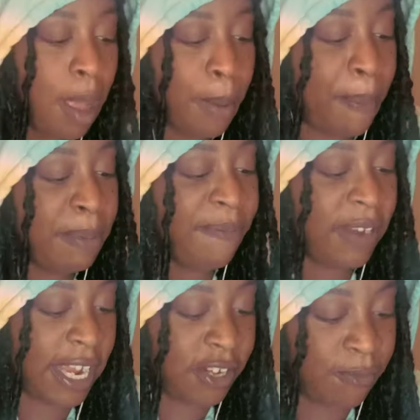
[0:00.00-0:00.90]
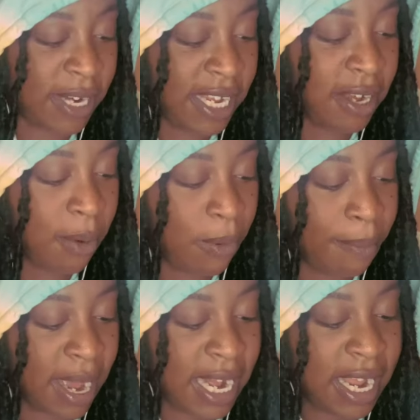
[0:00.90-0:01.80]
But people feel like you're really good with
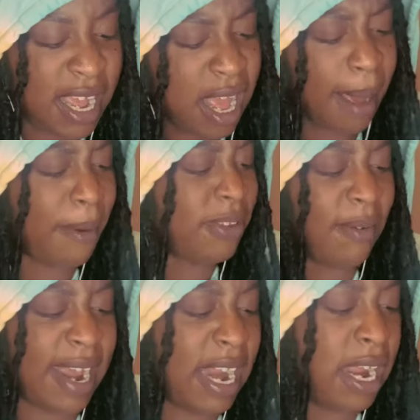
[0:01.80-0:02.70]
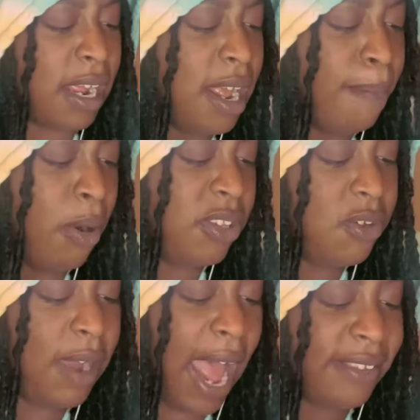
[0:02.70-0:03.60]
money. I'm also getting, most of
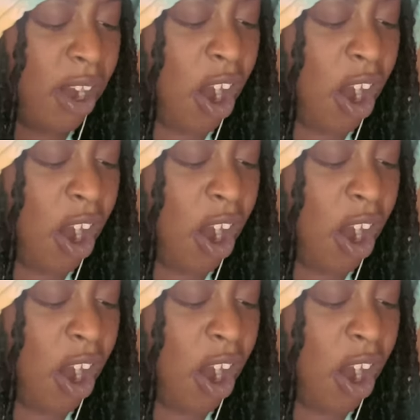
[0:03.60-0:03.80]
you guys are